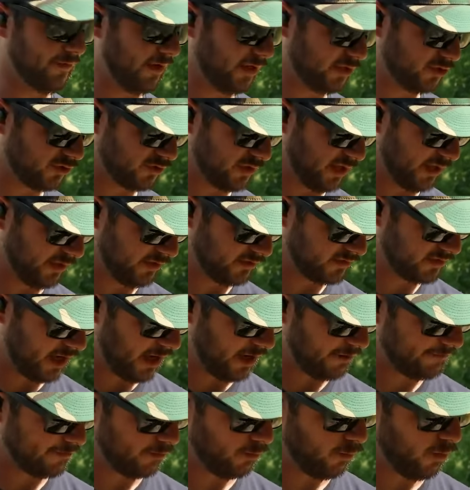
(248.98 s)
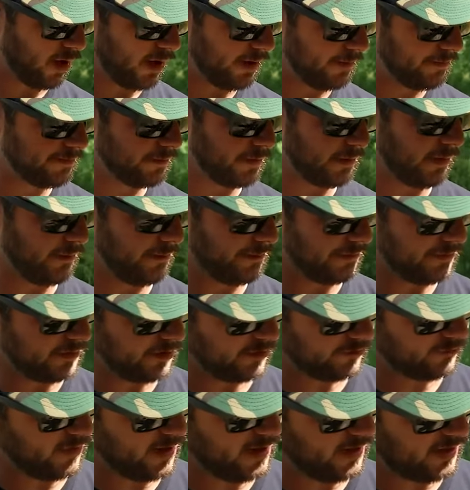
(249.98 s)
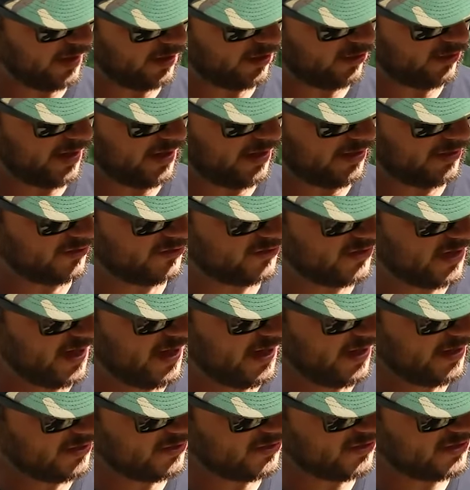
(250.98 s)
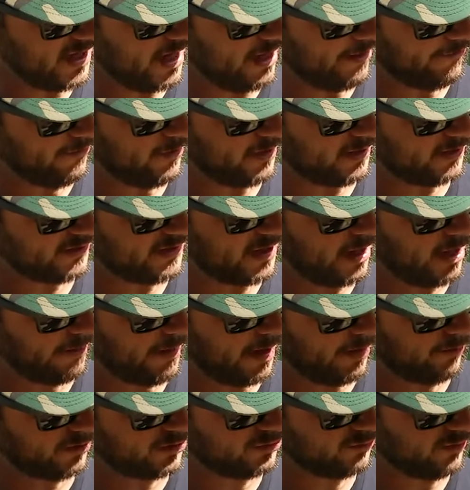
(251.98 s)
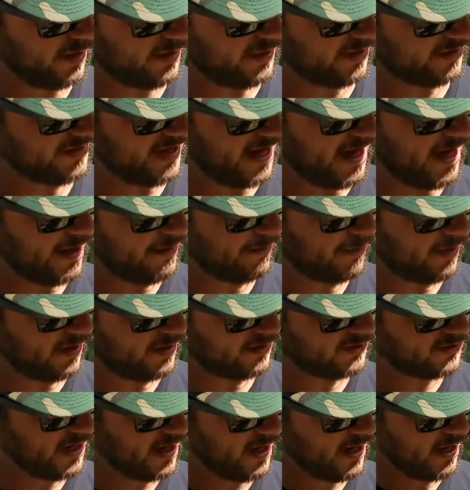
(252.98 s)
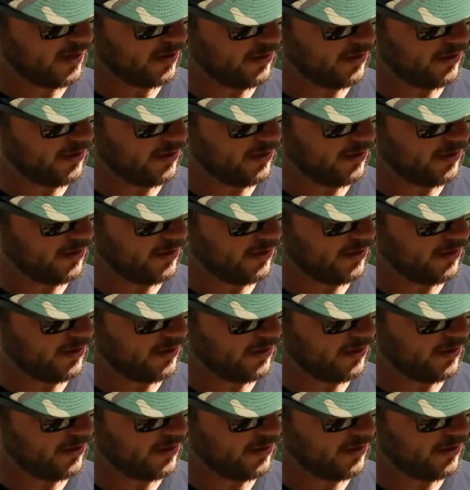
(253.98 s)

features on this guy. For one, this right here is safe. You can tell by which way the tab is.